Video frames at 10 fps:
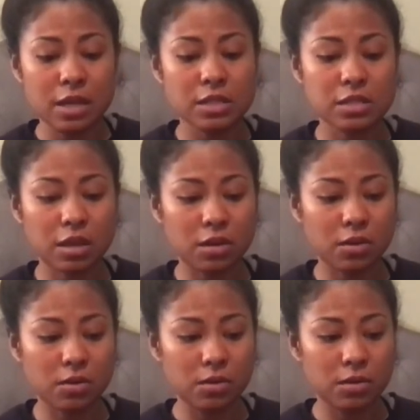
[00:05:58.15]

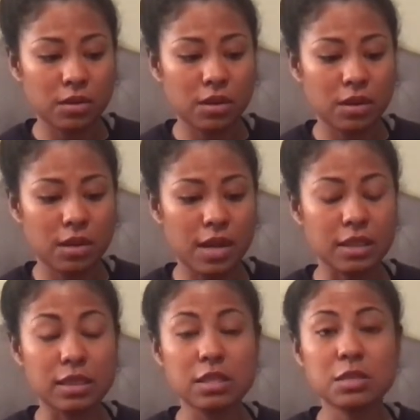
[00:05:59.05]
So
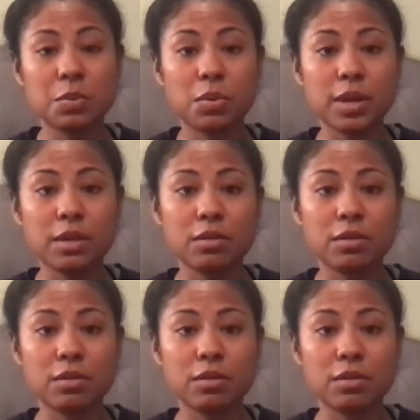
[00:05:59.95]
at this point,